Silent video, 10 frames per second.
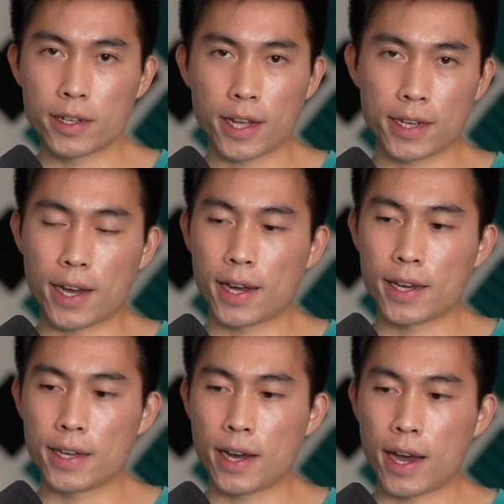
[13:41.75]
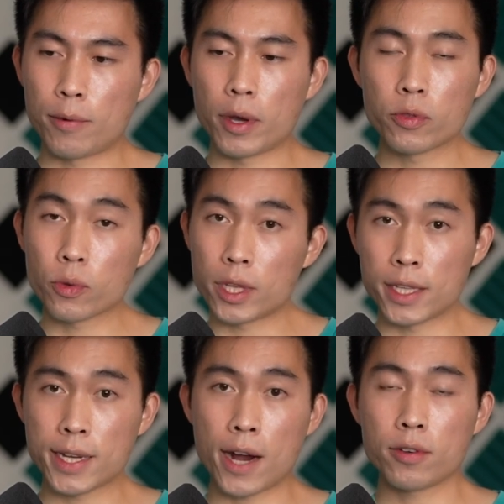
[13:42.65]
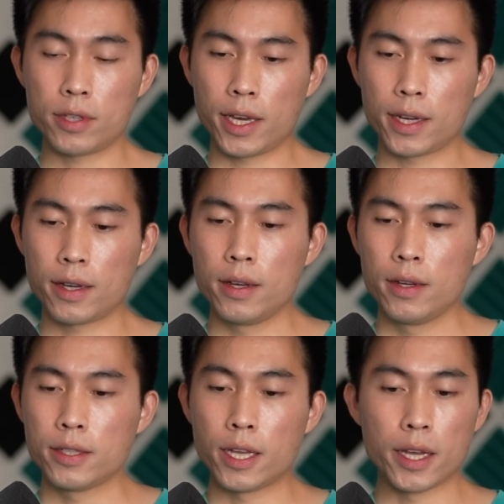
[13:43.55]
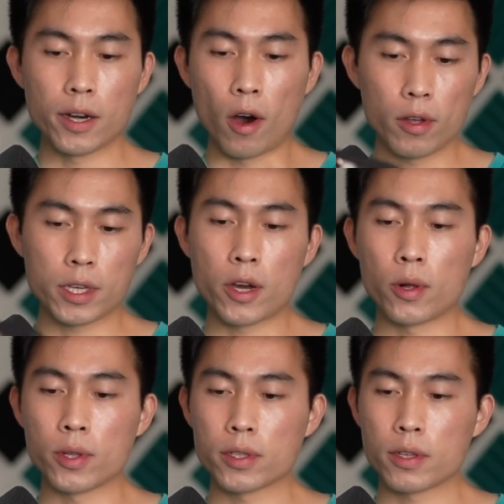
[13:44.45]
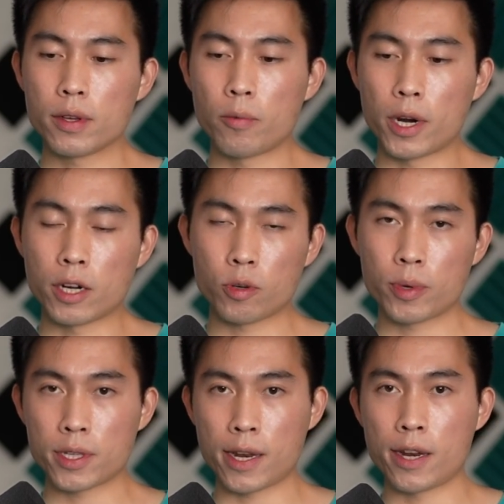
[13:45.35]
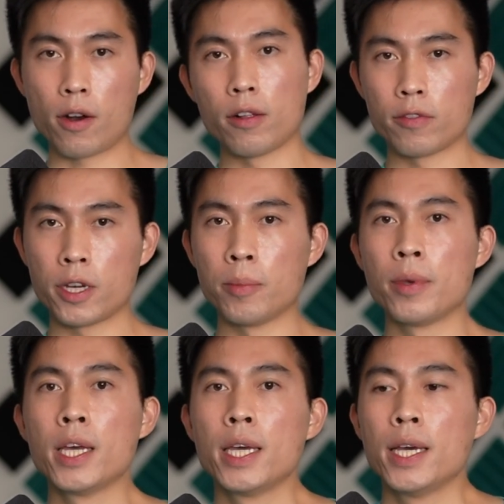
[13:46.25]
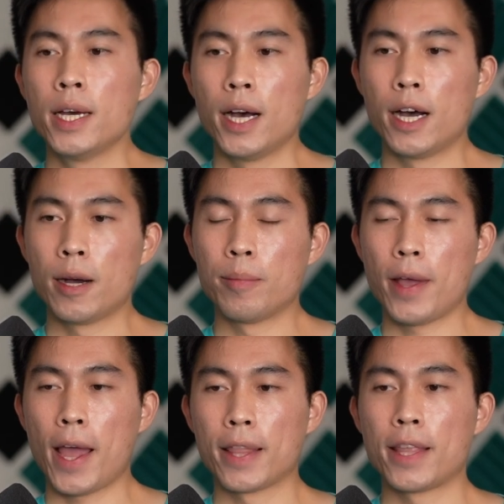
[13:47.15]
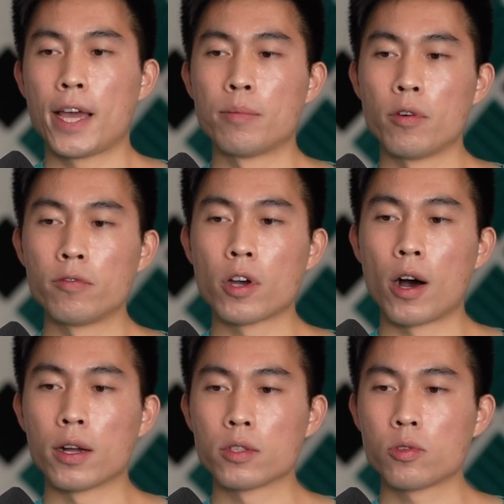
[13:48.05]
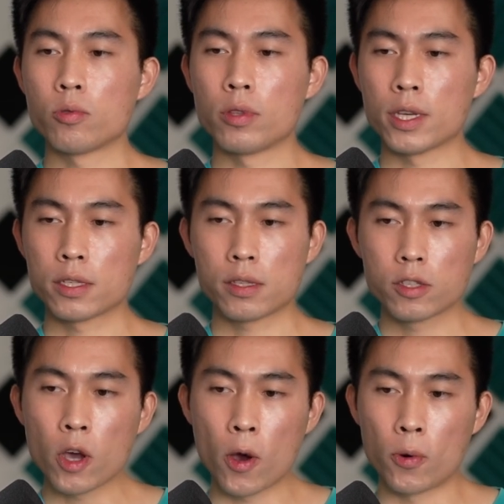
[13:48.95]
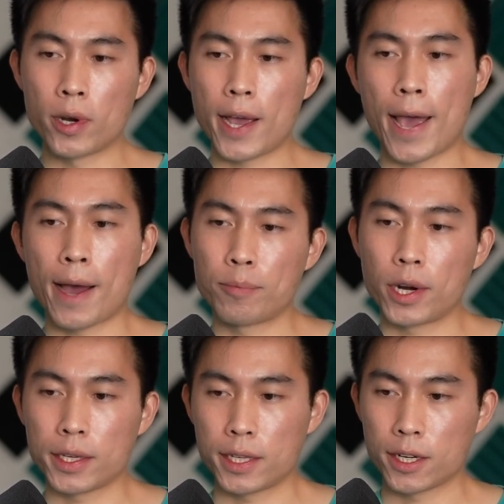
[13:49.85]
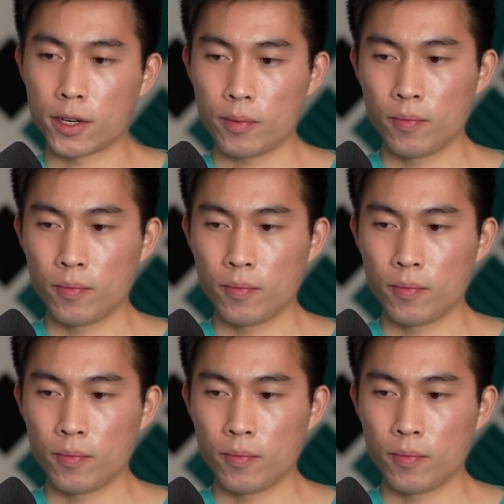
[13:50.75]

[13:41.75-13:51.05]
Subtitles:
Like I went through the entire thing, did all the goals, 100%ed all of them, and then moved on to this tone app right here.